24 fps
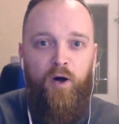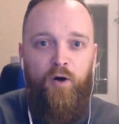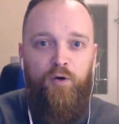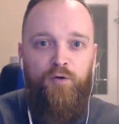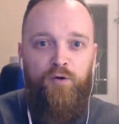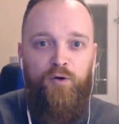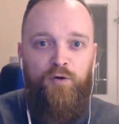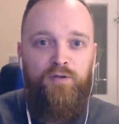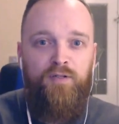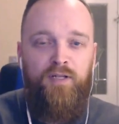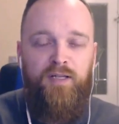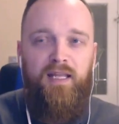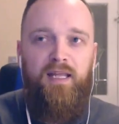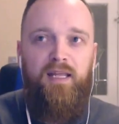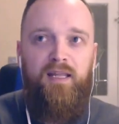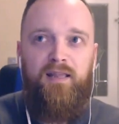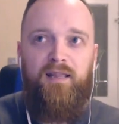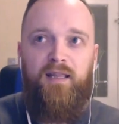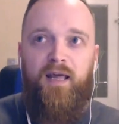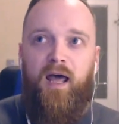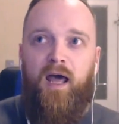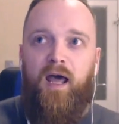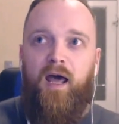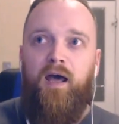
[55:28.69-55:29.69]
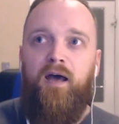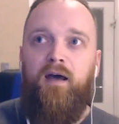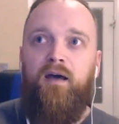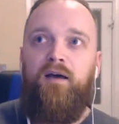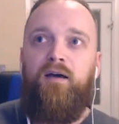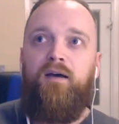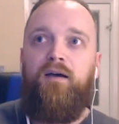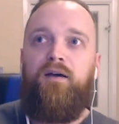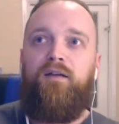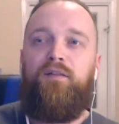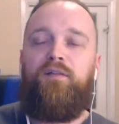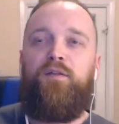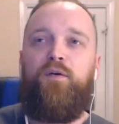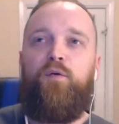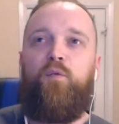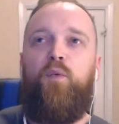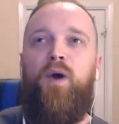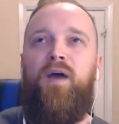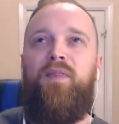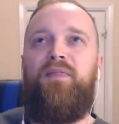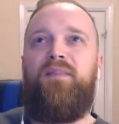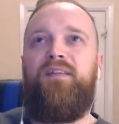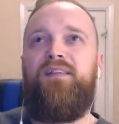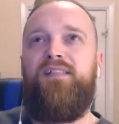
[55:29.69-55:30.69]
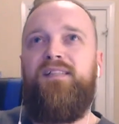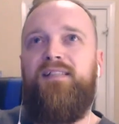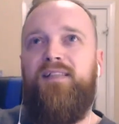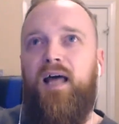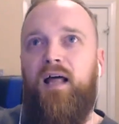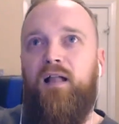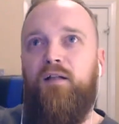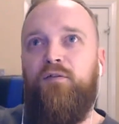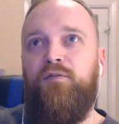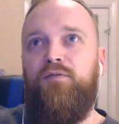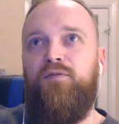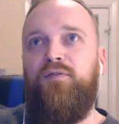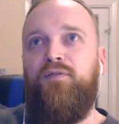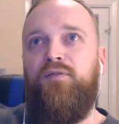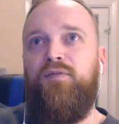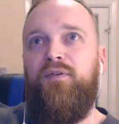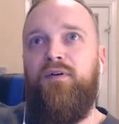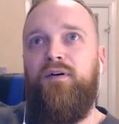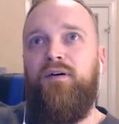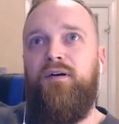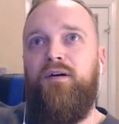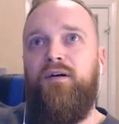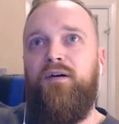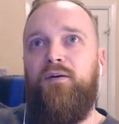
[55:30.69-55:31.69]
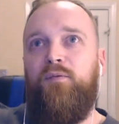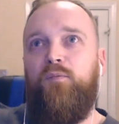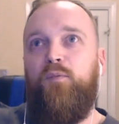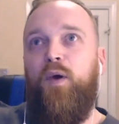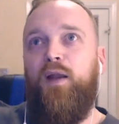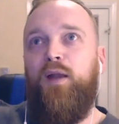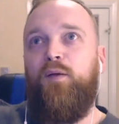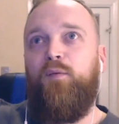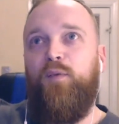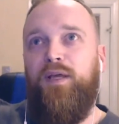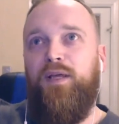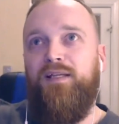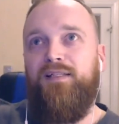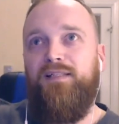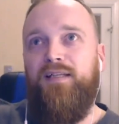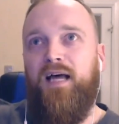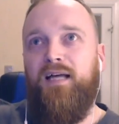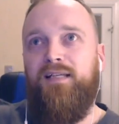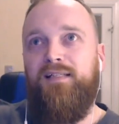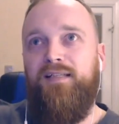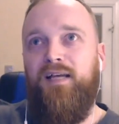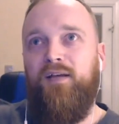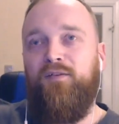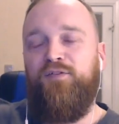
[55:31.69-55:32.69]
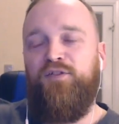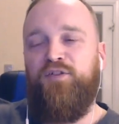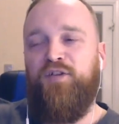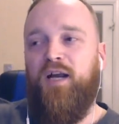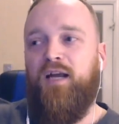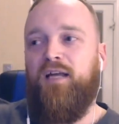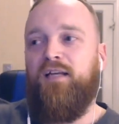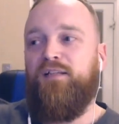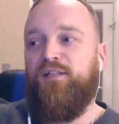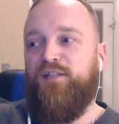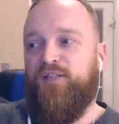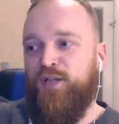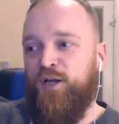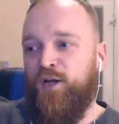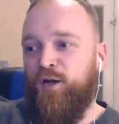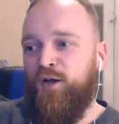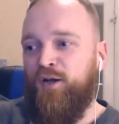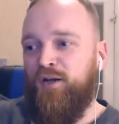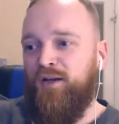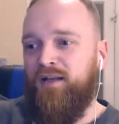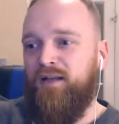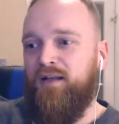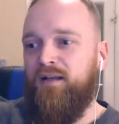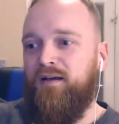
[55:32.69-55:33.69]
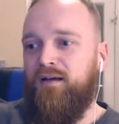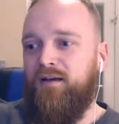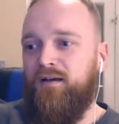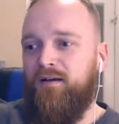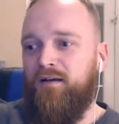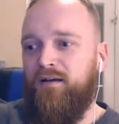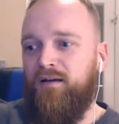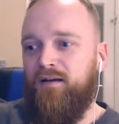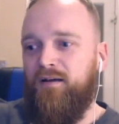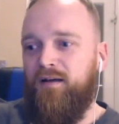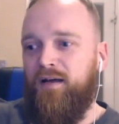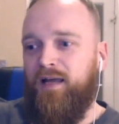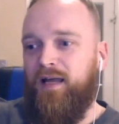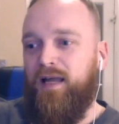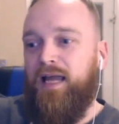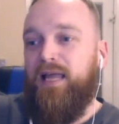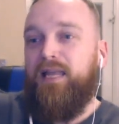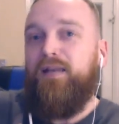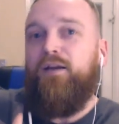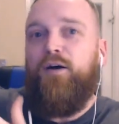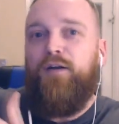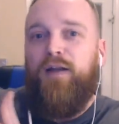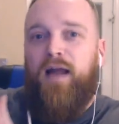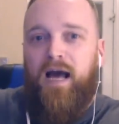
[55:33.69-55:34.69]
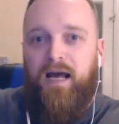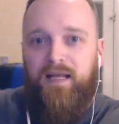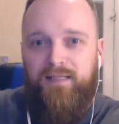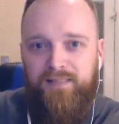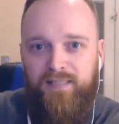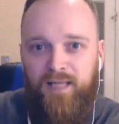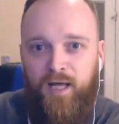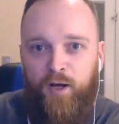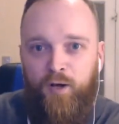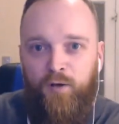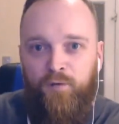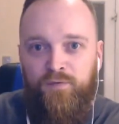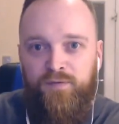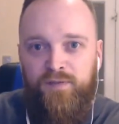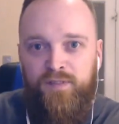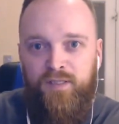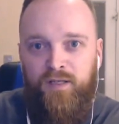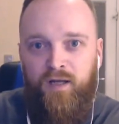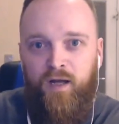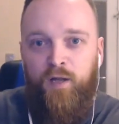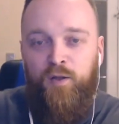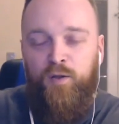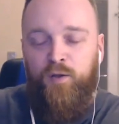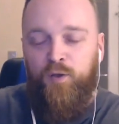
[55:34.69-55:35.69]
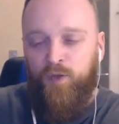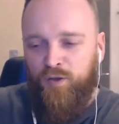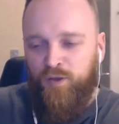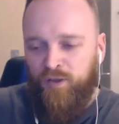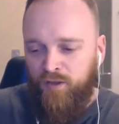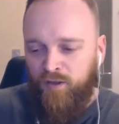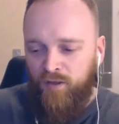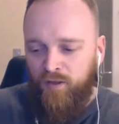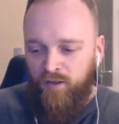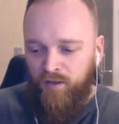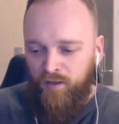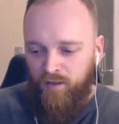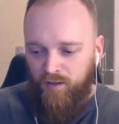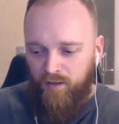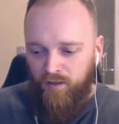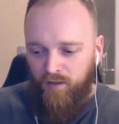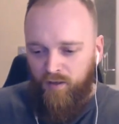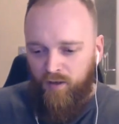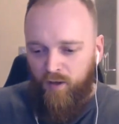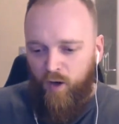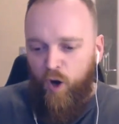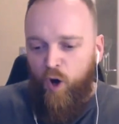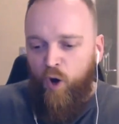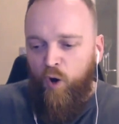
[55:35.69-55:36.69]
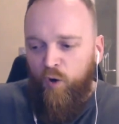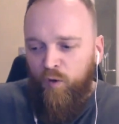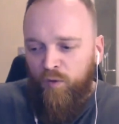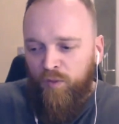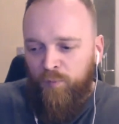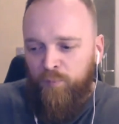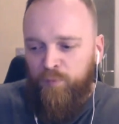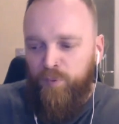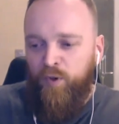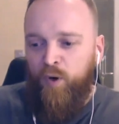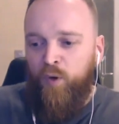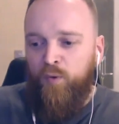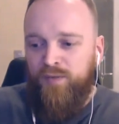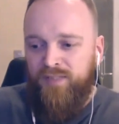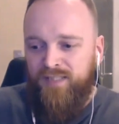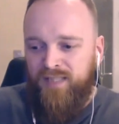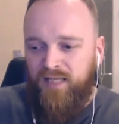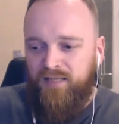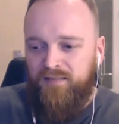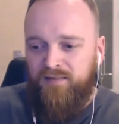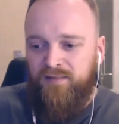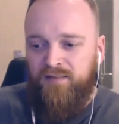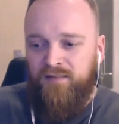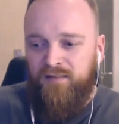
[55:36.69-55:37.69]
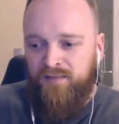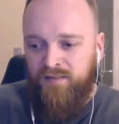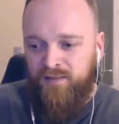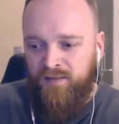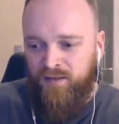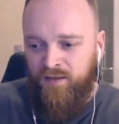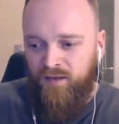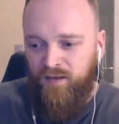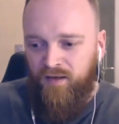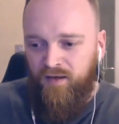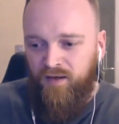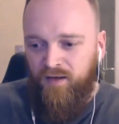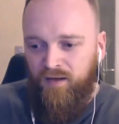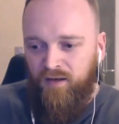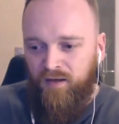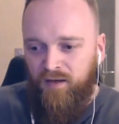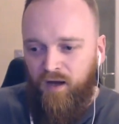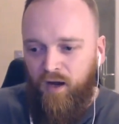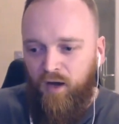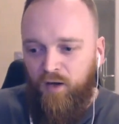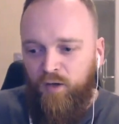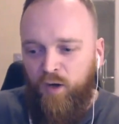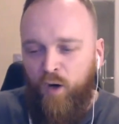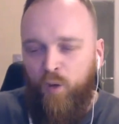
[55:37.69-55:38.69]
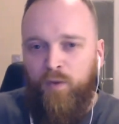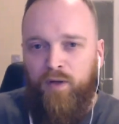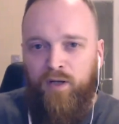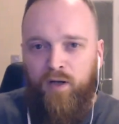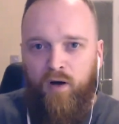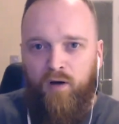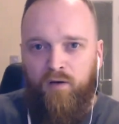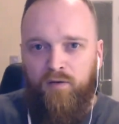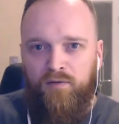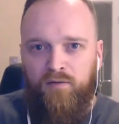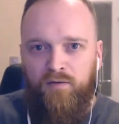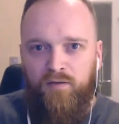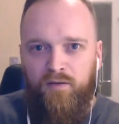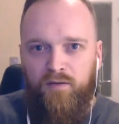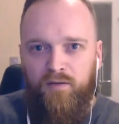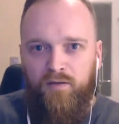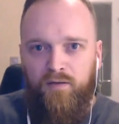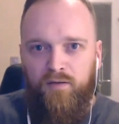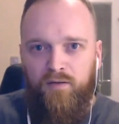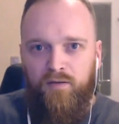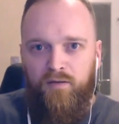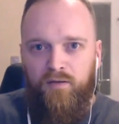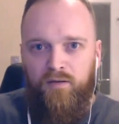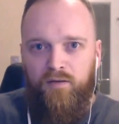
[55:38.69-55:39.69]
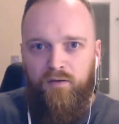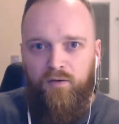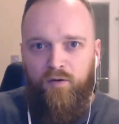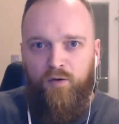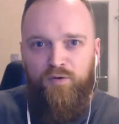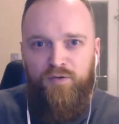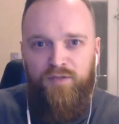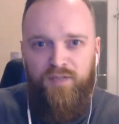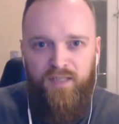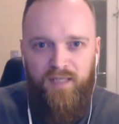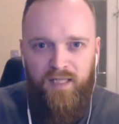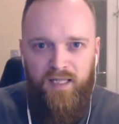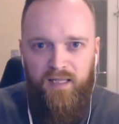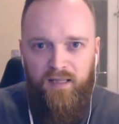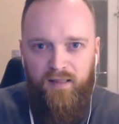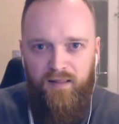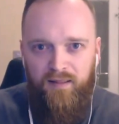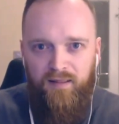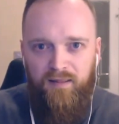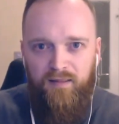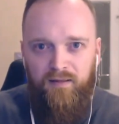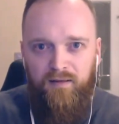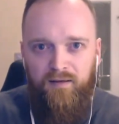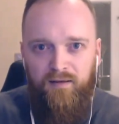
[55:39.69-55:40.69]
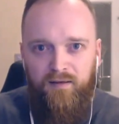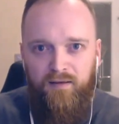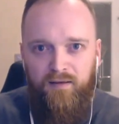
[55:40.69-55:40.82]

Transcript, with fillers: on underneath there that when the self, when we as ourselves try and turn in on ourselves and look at all the processes that are going on underneath,